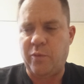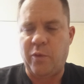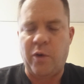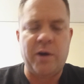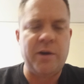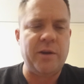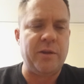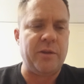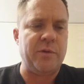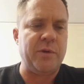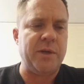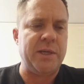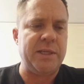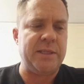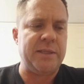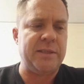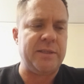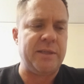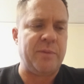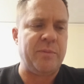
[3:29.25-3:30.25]
one of the
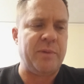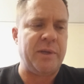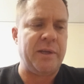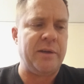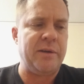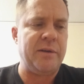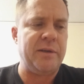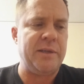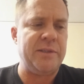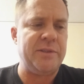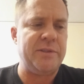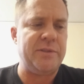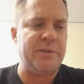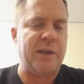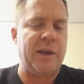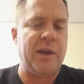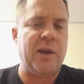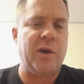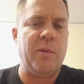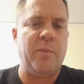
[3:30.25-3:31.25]
reasons I'm here is
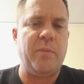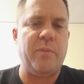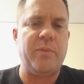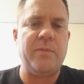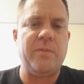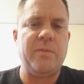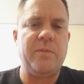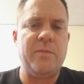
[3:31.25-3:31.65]
to help